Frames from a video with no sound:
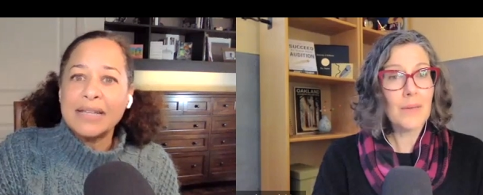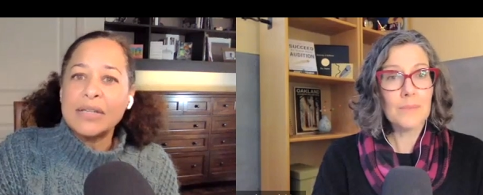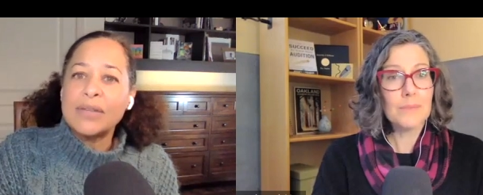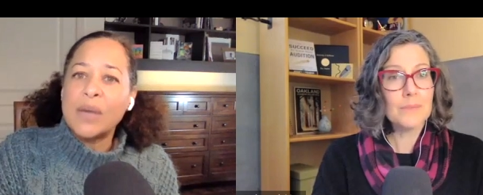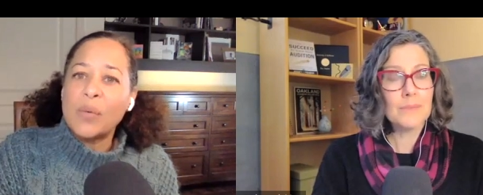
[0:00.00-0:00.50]
Speaker 1: you
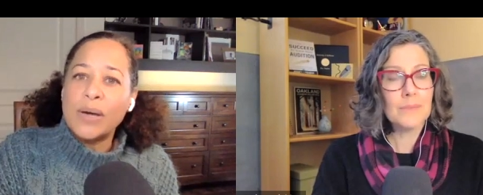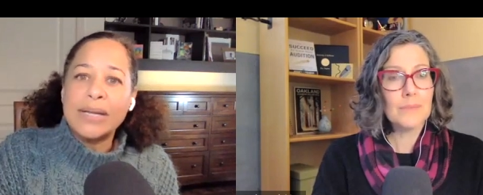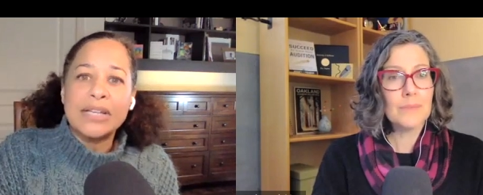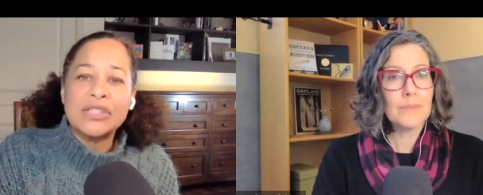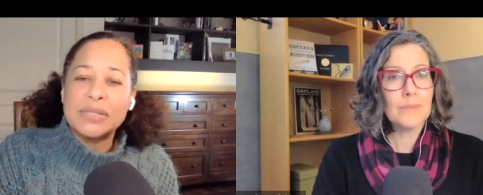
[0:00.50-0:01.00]
know, that one
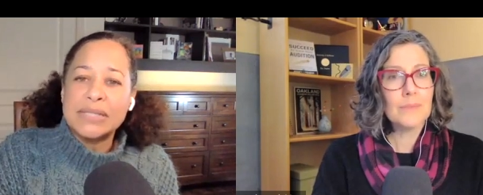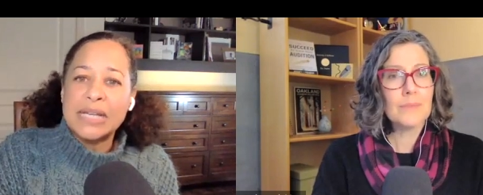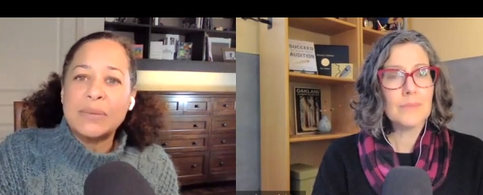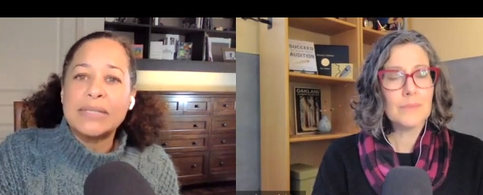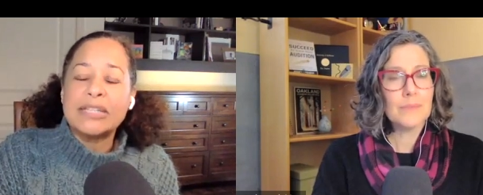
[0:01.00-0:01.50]
extra
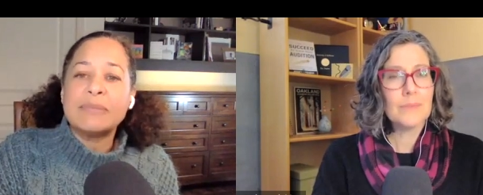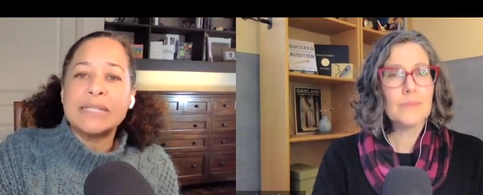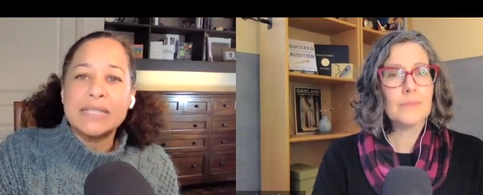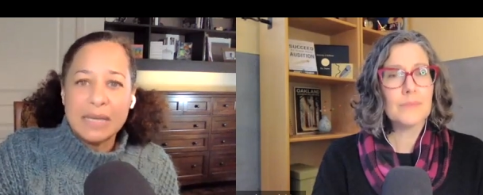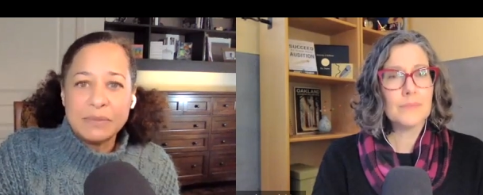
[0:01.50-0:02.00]
day would give
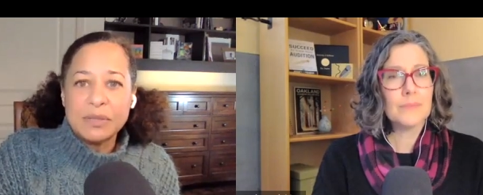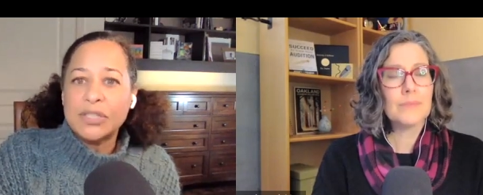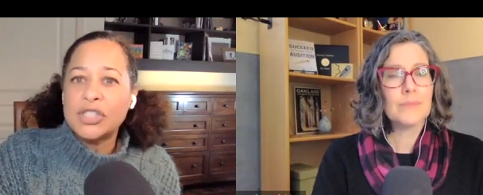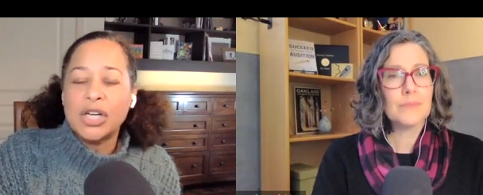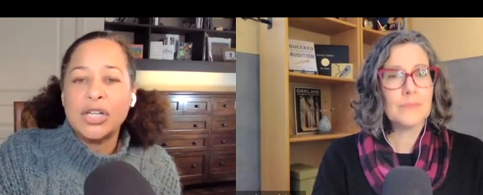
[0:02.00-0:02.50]
me time to
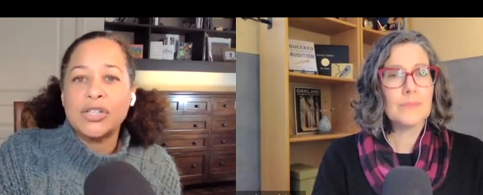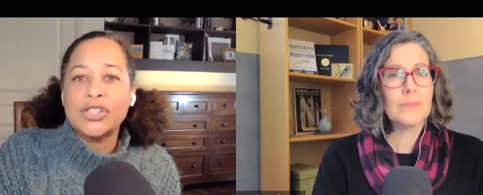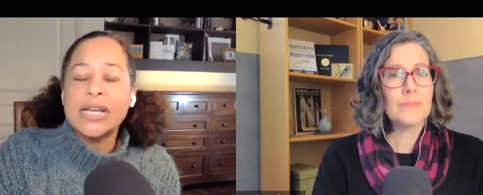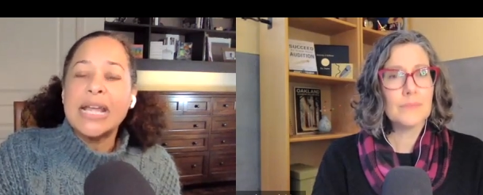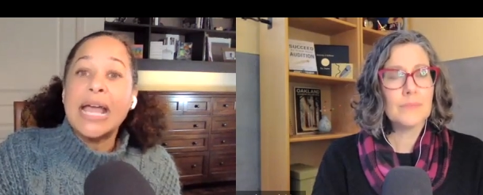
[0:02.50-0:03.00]

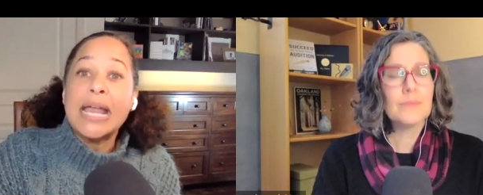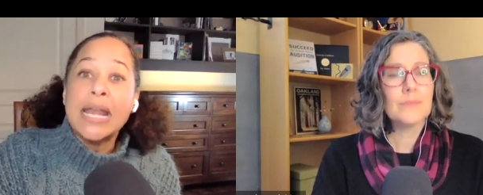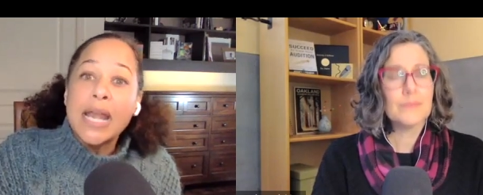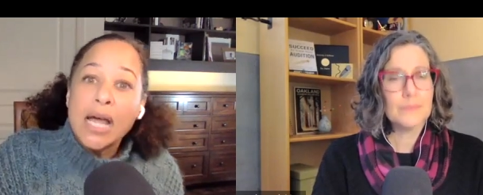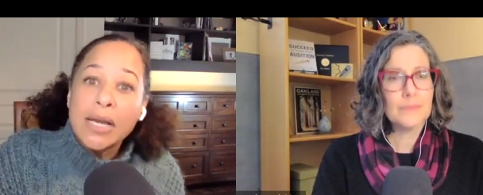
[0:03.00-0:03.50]
recharge
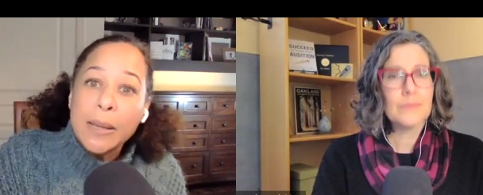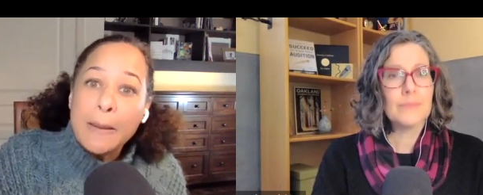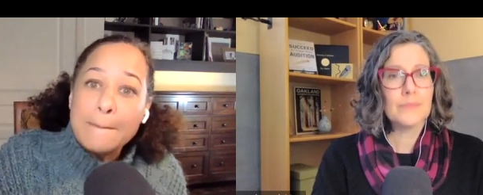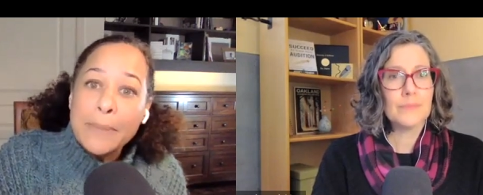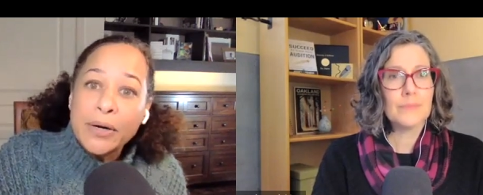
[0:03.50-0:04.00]
and not
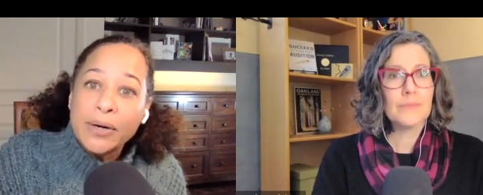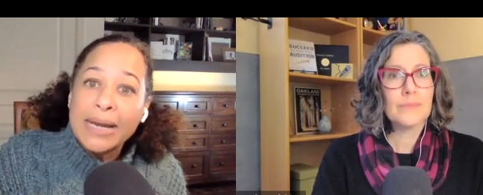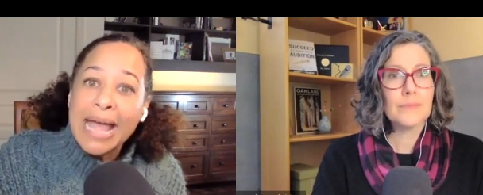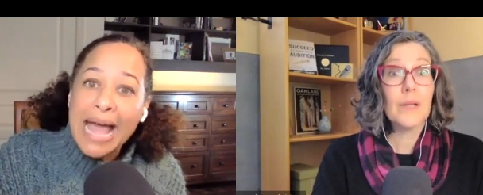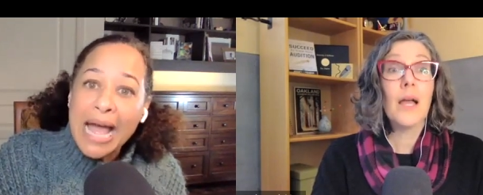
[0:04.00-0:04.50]

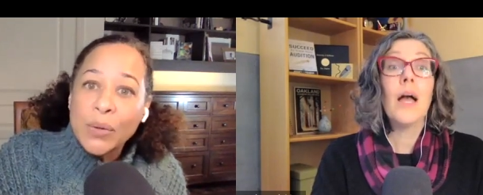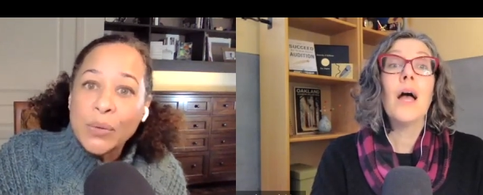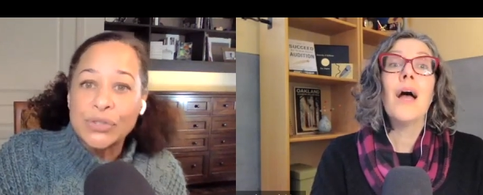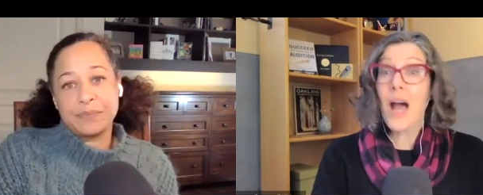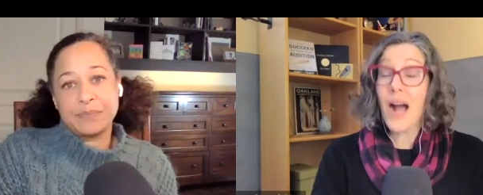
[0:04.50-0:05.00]
burn
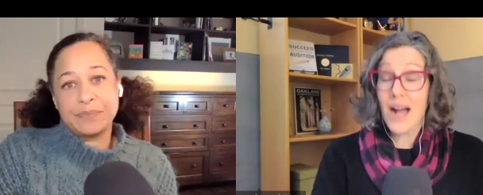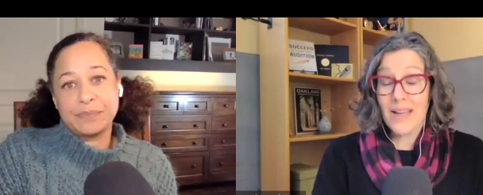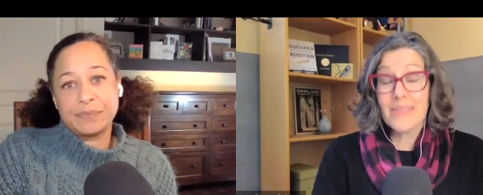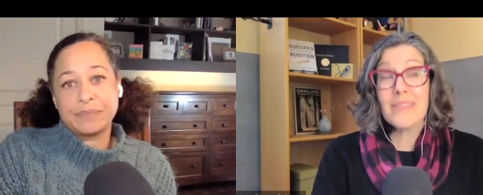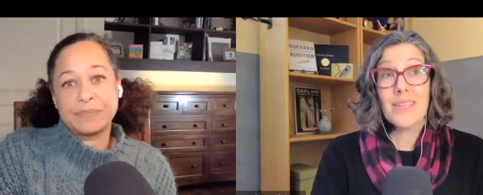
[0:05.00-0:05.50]
Speaker 2: out.
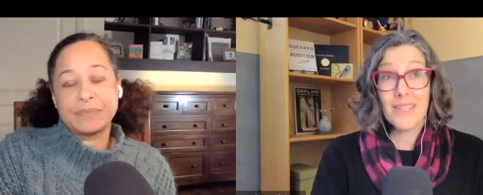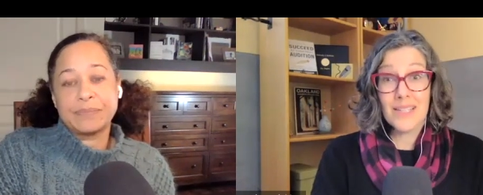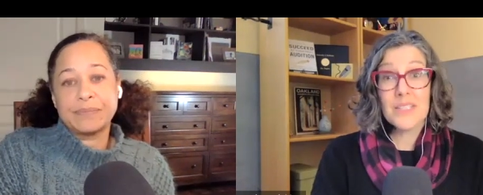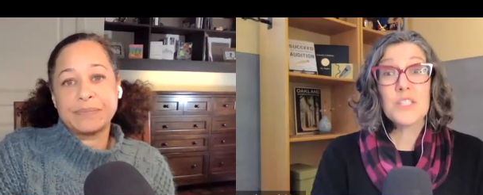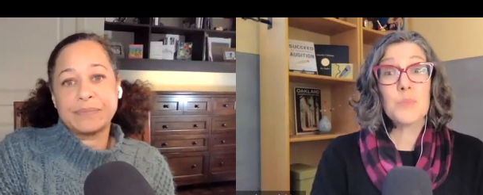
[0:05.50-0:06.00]
I think he
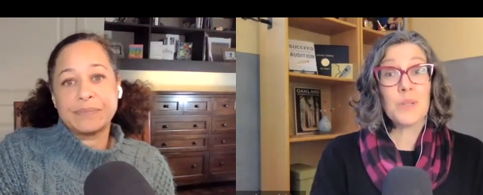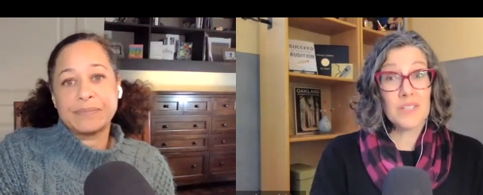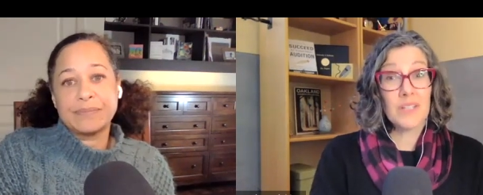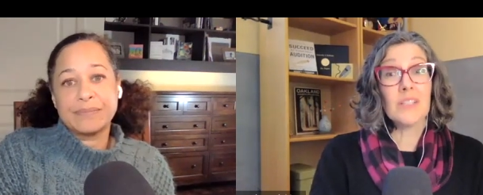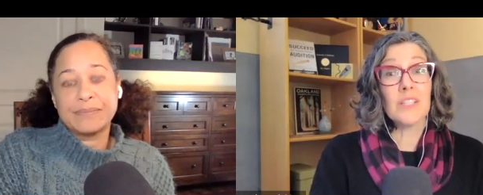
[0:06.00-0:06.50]
is
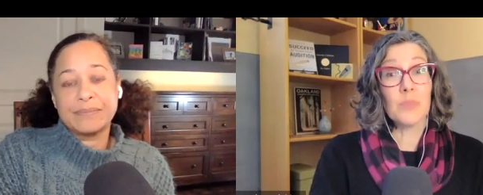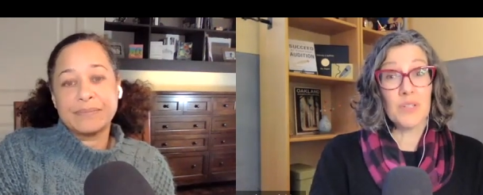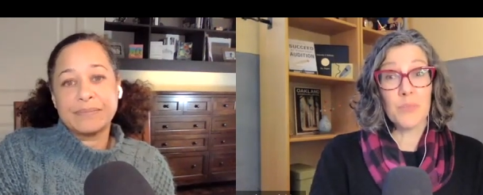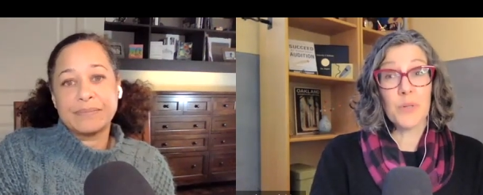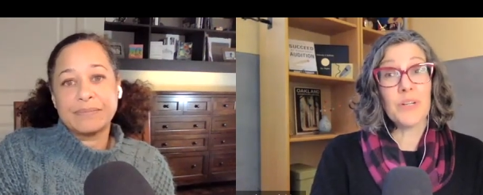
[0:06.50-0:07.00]
experiencing a little bit
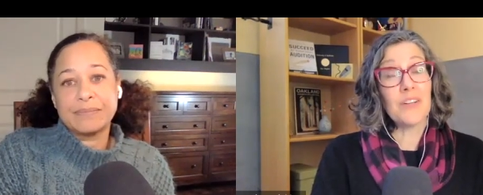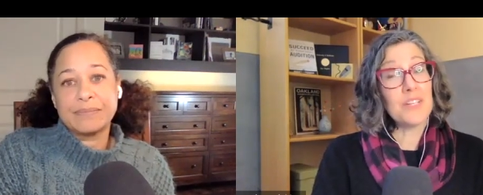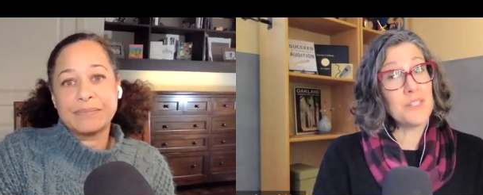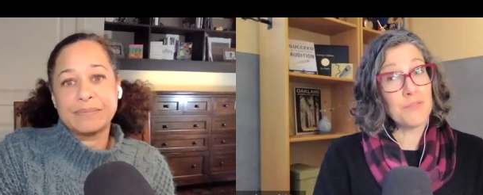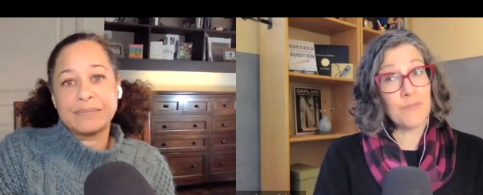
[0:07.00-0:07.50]
of burnout.
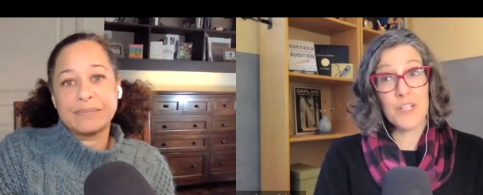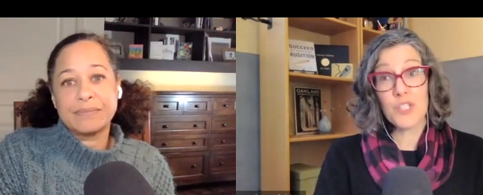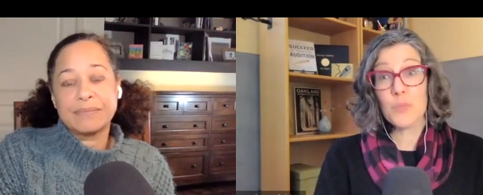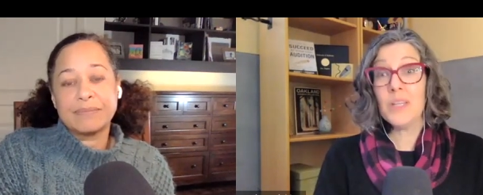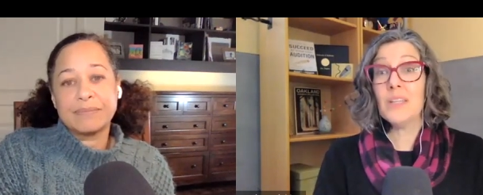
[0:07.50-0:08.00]
He's a
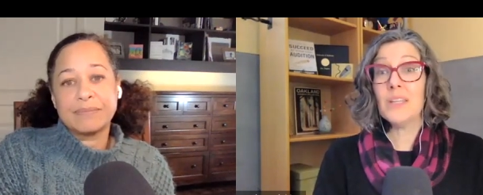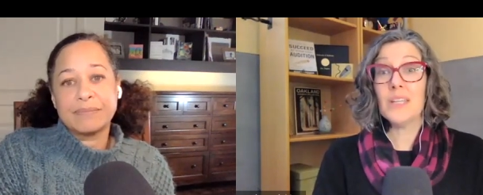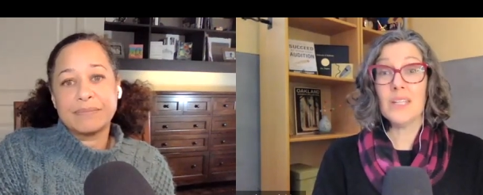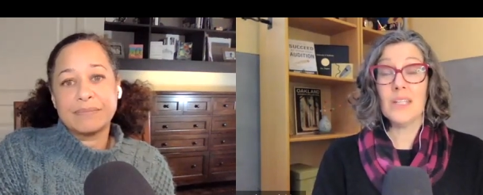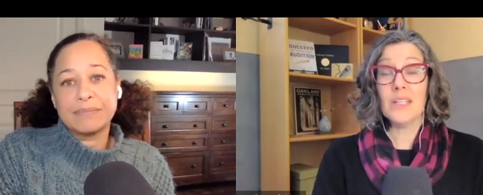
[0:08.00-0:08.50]
freshman
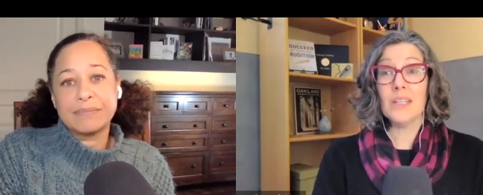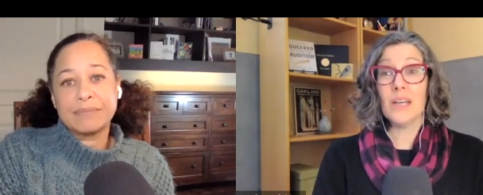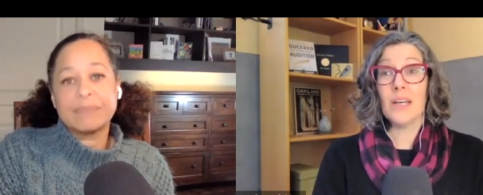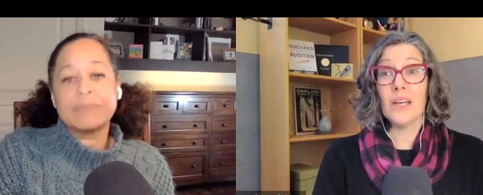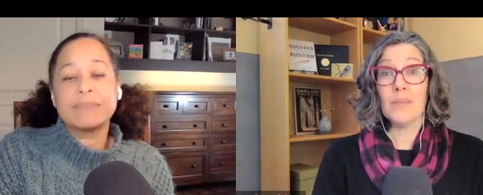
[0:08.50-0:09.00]
in,
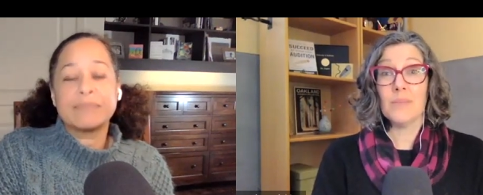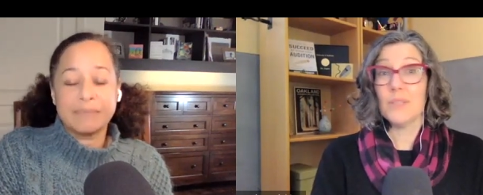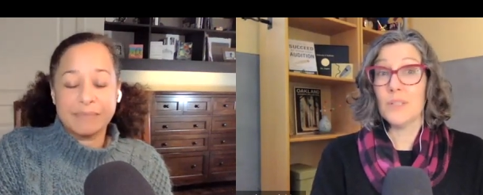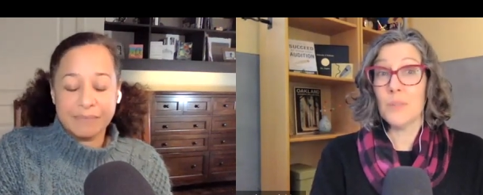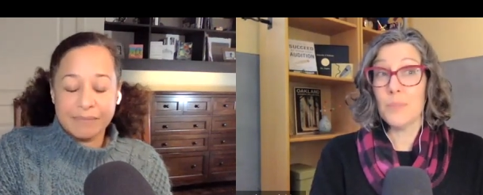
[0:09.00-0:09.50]
uh, you
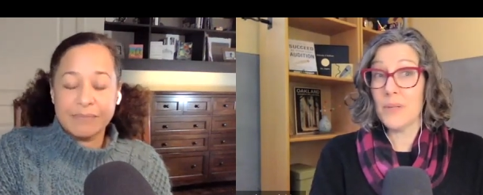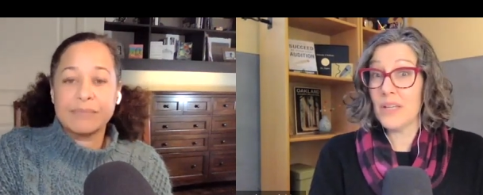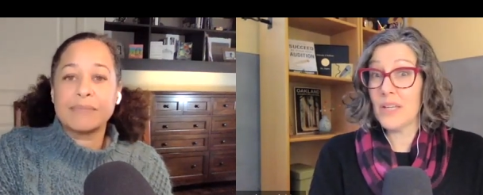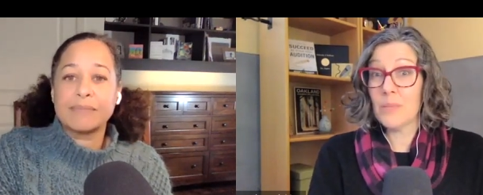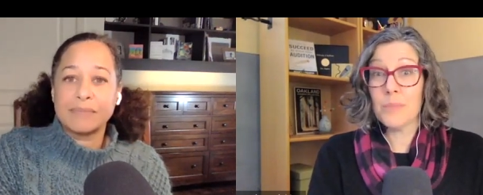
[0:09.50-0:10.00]
know, a big